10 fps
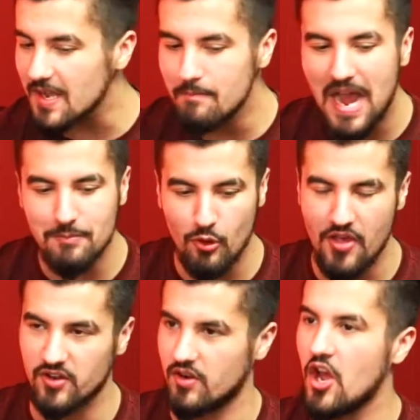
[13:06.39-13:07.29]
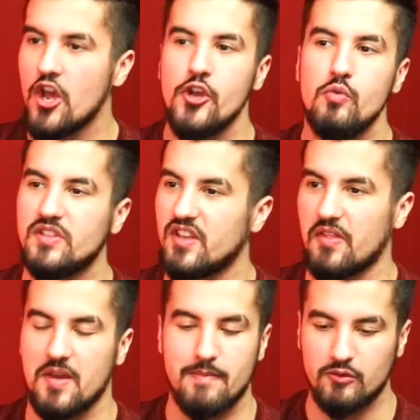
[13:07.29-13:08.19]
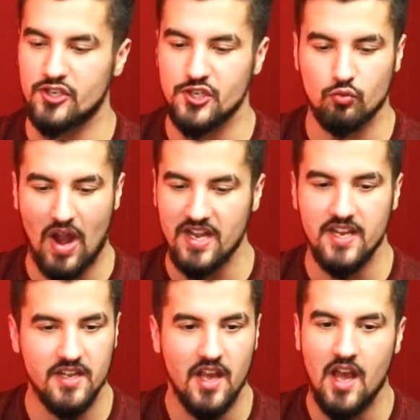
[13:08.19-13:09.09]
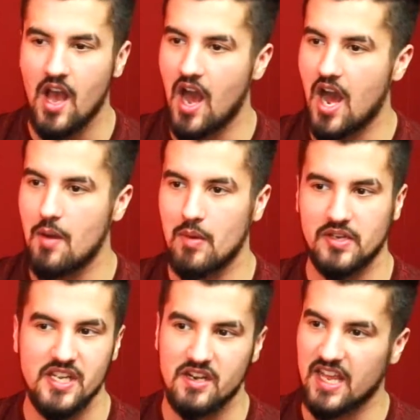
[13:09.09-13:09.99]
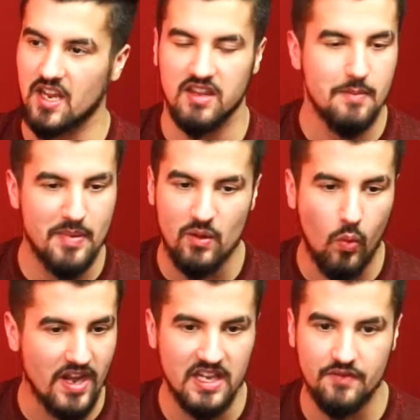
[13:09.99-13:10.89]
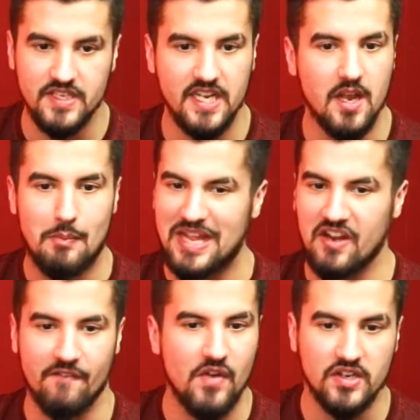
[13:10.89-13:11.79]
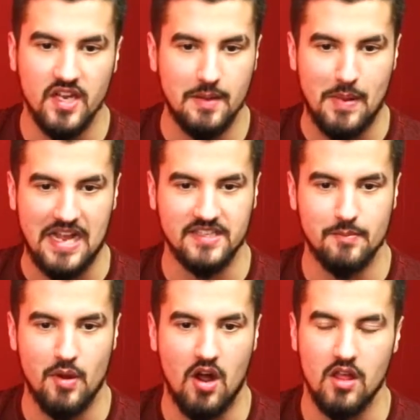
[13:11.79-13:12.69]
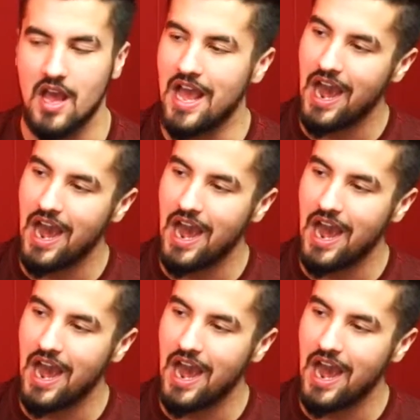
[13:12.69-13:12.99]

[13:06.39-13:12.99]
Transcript: My brother, who was uh, the most shredded, um, did like Olympic weightlifting, played a fuck ton of basketball.